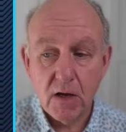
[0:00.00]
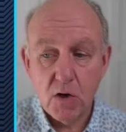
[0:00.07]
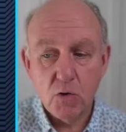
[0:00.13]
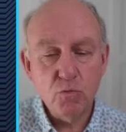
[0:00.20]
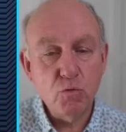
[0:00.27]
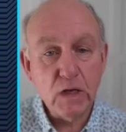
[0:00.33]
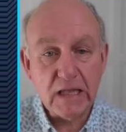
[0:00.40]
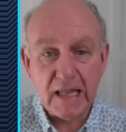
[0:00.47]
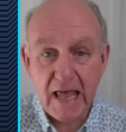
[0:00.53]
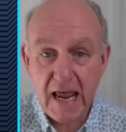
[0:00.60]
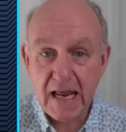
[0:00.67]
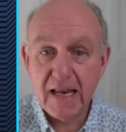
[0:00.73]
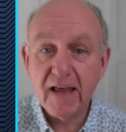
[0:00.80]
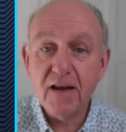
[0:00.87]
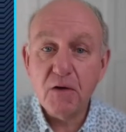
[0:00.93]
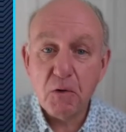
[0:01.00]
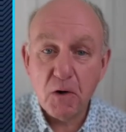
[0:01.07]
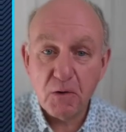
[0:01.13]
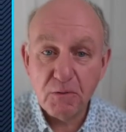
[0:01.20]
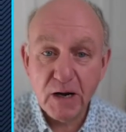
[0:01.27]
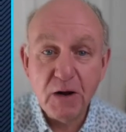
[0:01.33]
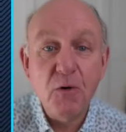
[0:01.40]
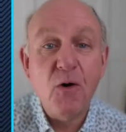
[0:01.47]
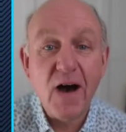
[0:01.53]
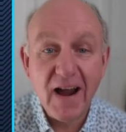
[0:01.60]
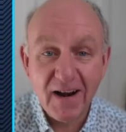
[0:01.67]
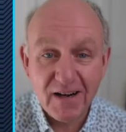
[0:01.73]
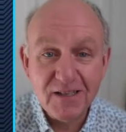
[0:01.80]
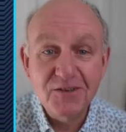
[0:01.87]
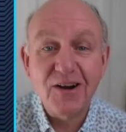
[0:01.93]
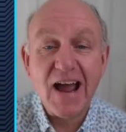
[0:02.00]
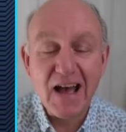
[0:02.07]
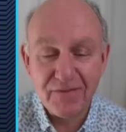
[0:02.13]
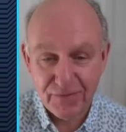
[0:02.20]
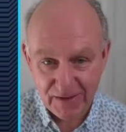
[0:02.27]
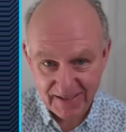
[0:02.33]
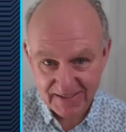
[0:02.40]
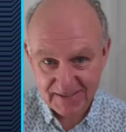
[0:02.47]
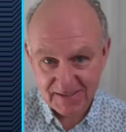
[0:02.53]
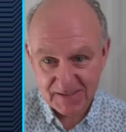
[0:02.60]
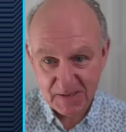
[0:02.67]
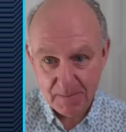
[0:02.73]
related or required graphics.